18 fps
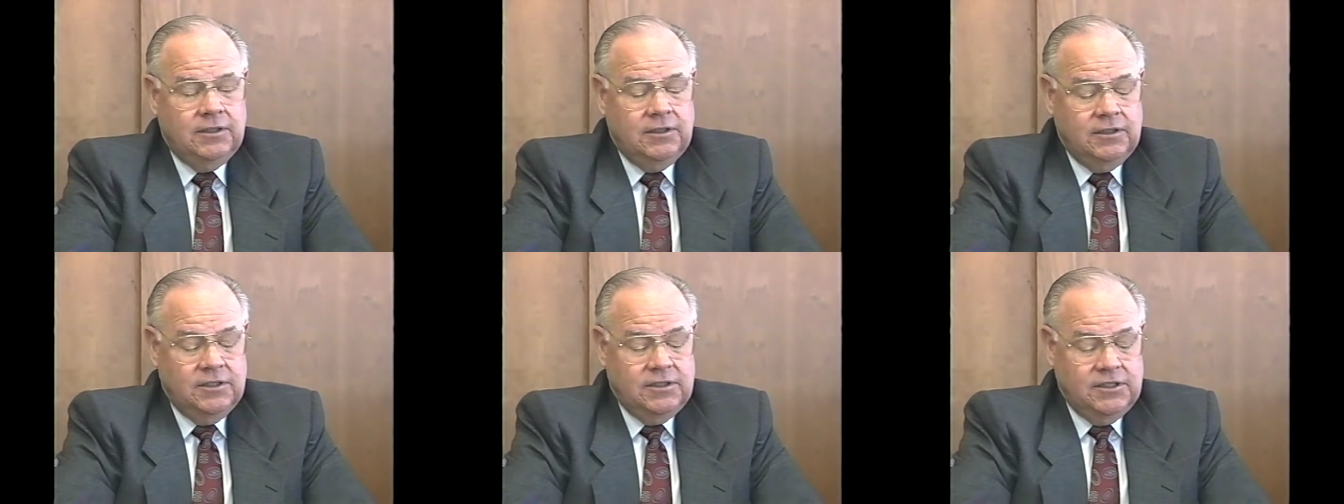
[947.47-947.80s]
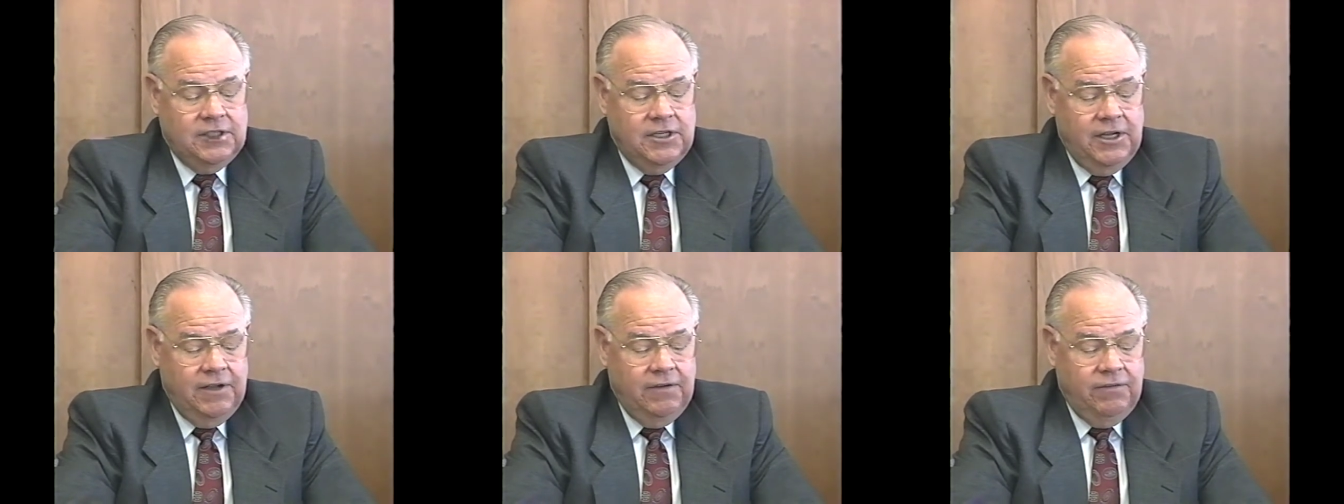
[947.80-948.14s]
to
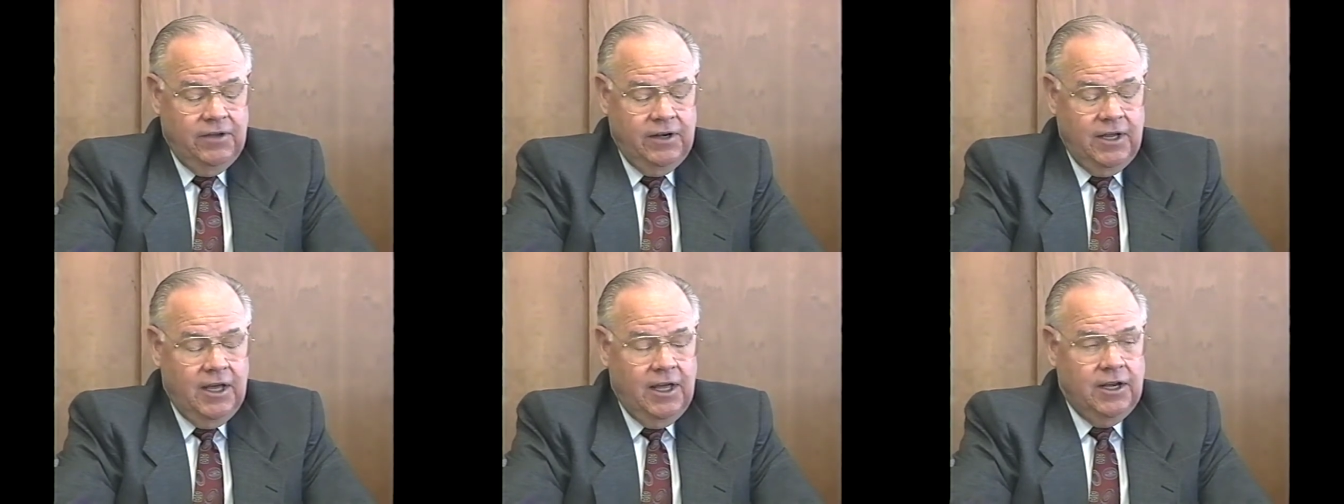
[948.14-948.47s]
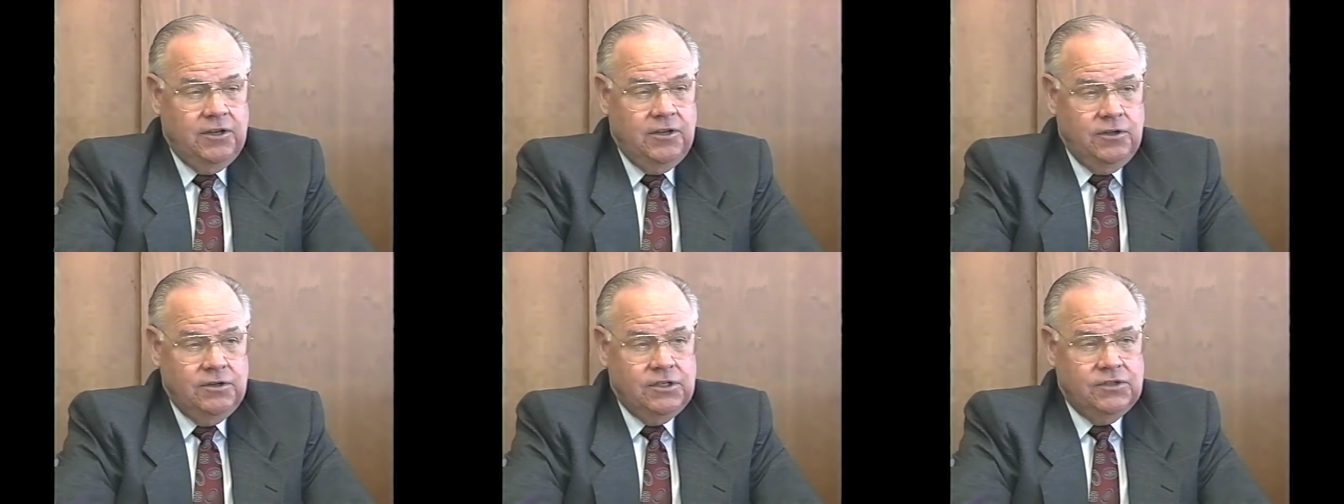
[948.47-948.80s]
see if it had
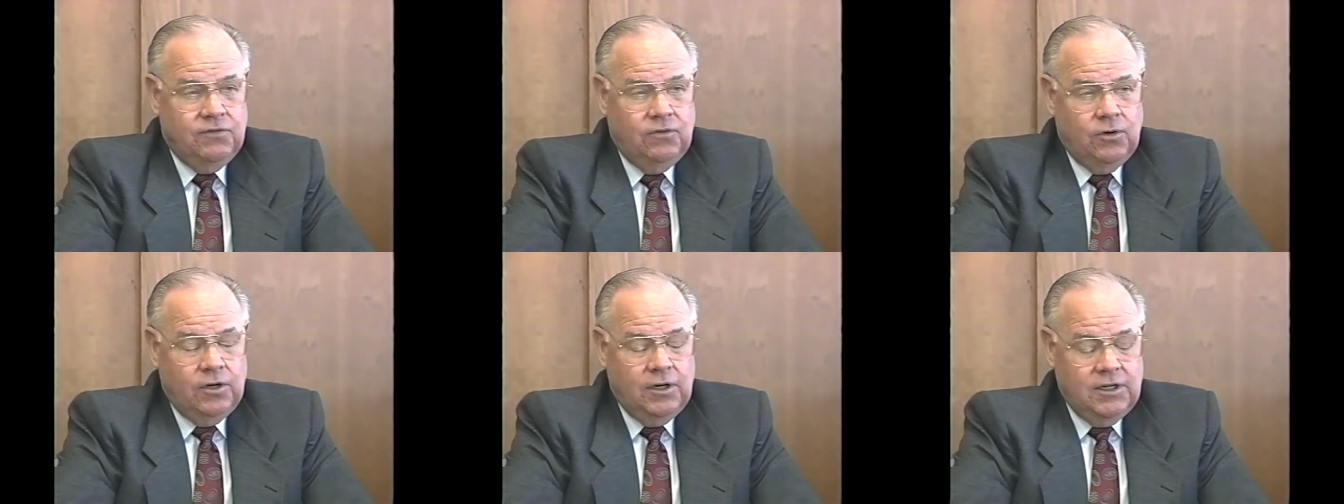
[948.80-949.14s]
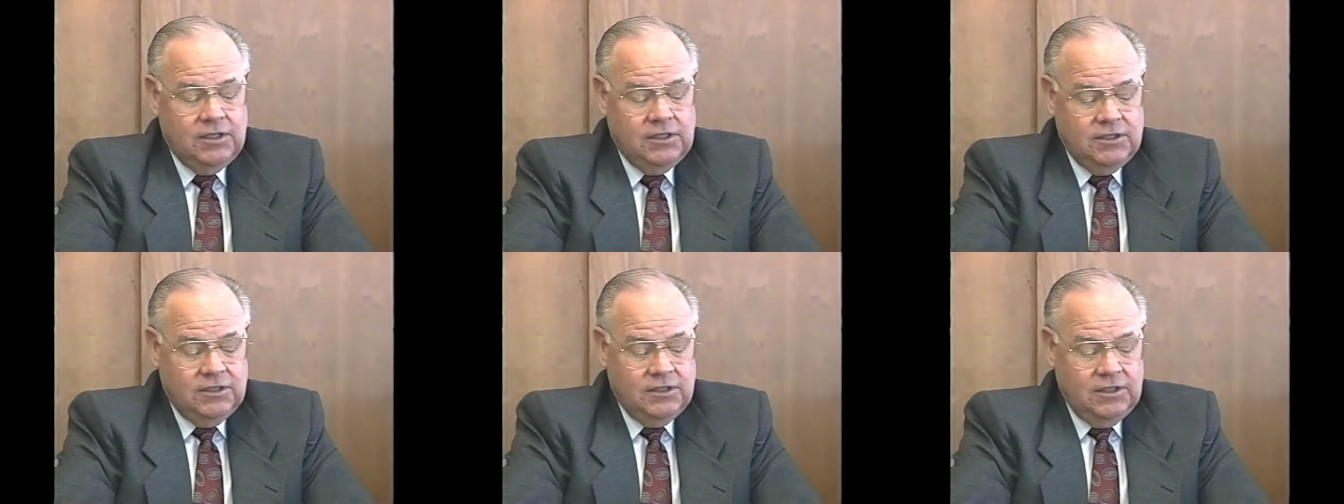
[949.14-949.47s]
use for
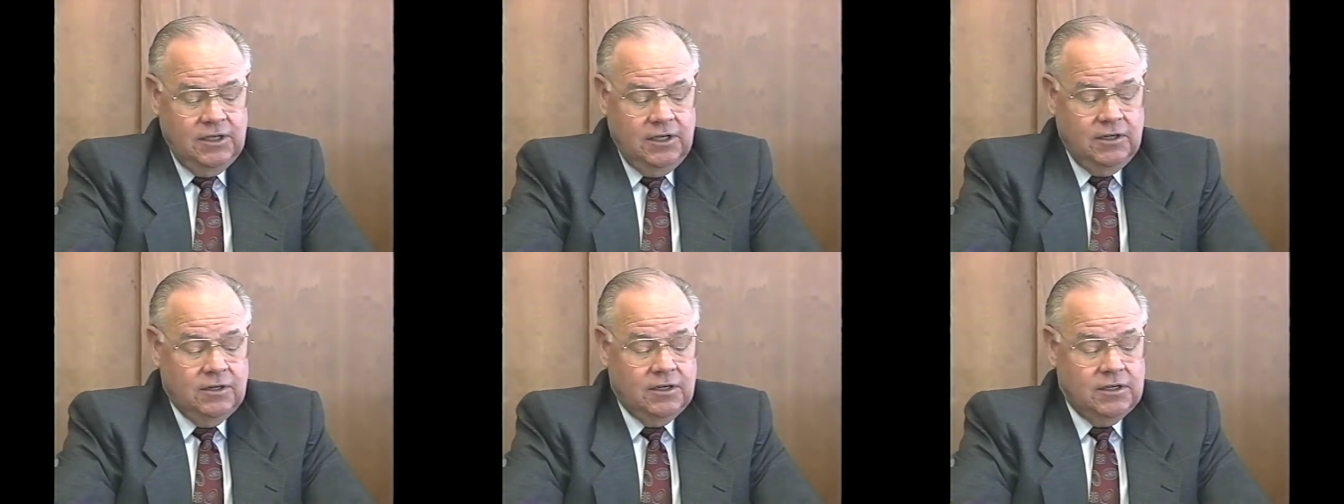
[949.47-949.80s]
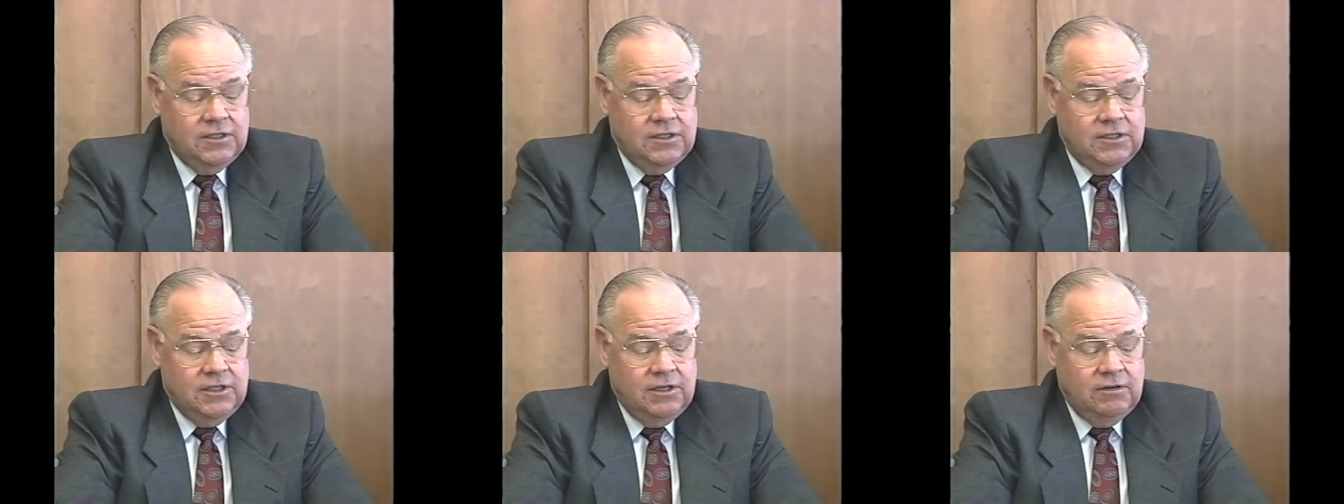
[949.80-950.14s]
us under
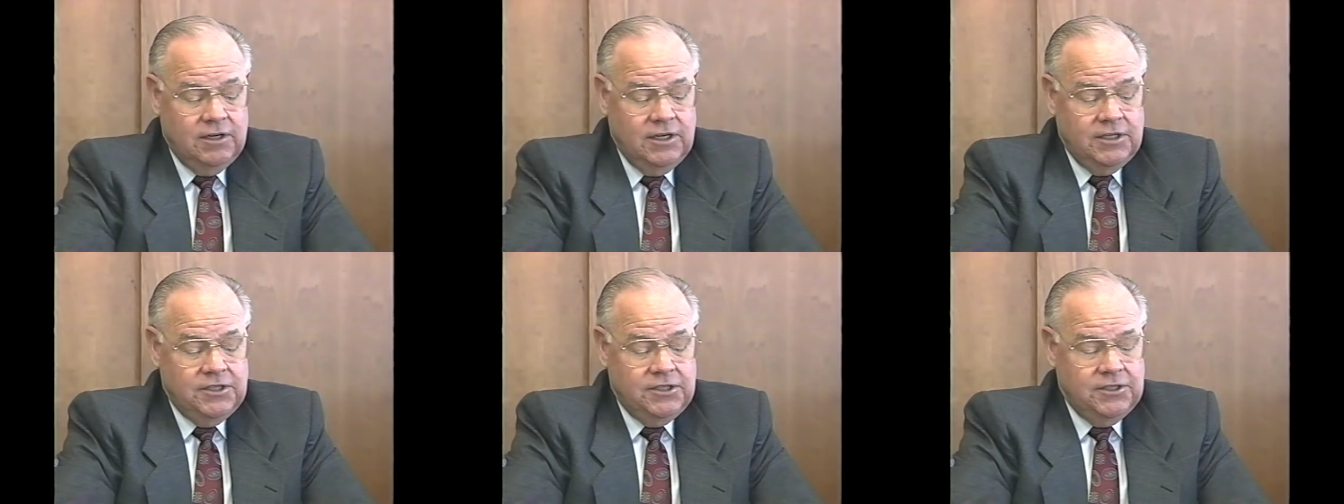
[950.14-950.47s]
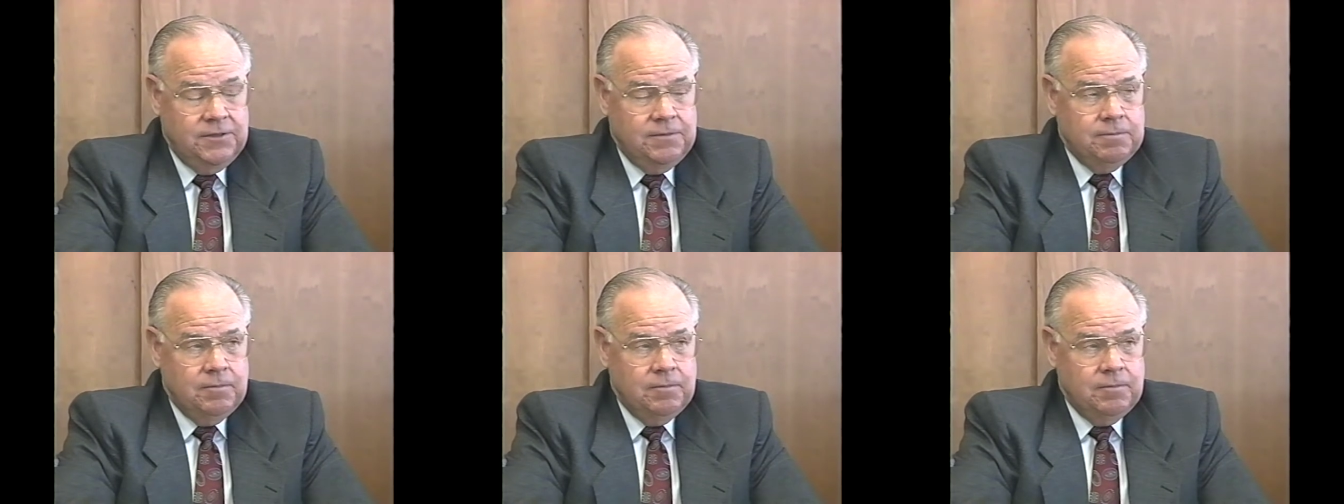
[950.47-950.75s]
consideration.